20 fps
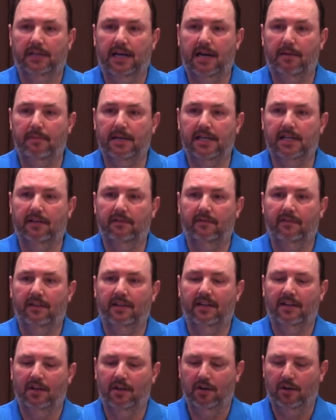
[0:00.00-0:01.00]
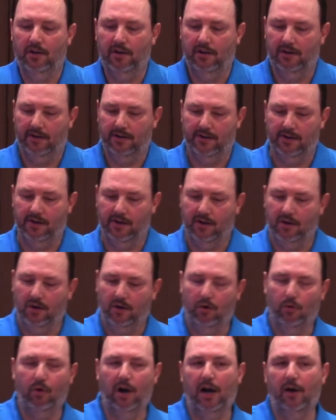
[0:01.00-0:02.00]
Amen?
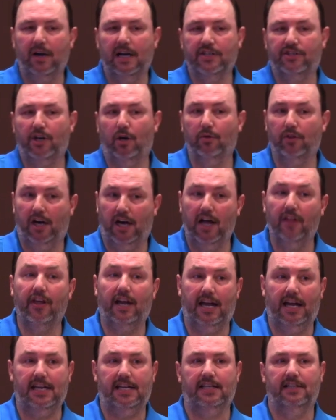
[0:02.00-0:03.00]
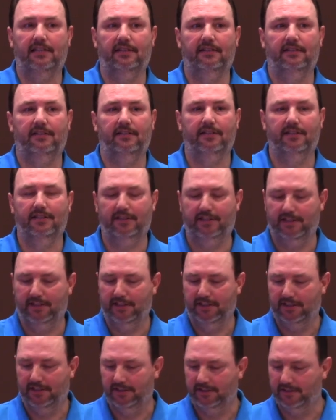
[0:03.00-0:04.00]
Whereas, on the other hand,
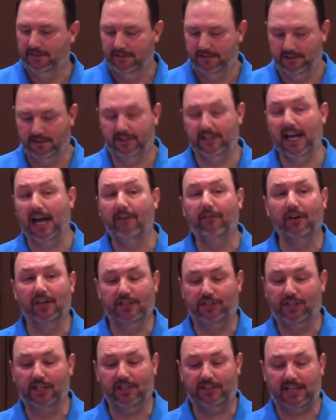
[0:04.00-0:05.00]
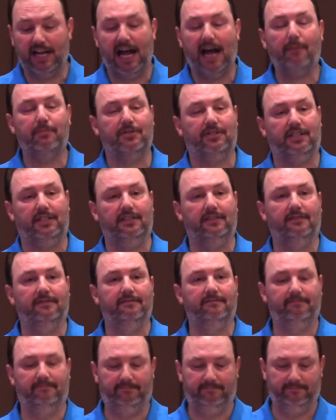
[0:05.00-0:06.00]
the devil is just opposite.
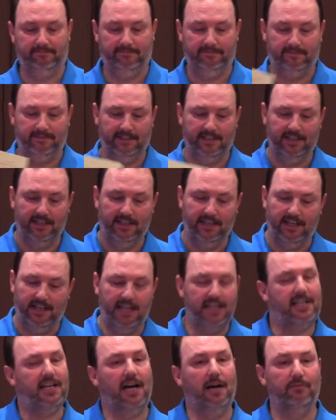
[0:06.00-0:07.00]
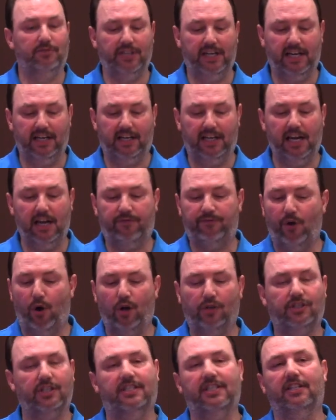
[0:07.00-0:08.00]
He comes in and he
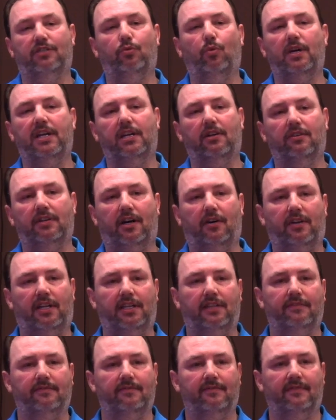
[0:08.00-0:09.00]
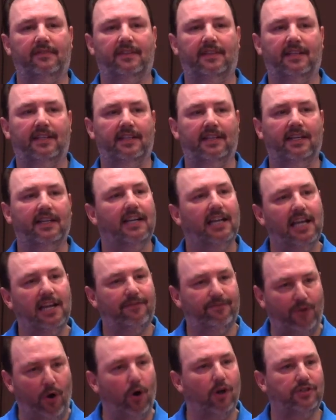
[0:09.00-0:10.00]
forces his will, don't he?
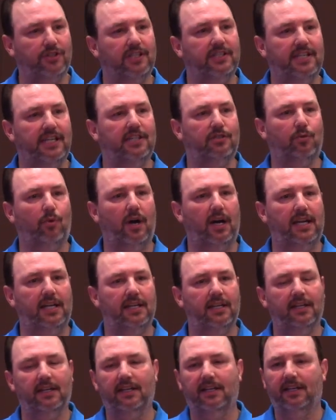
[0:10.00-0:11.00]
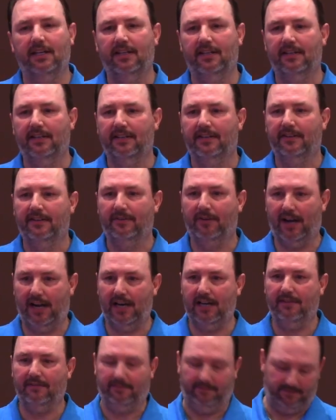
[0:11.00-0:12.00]
He forces his way,
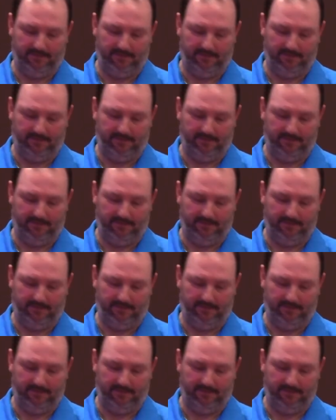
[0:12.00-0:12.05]
right?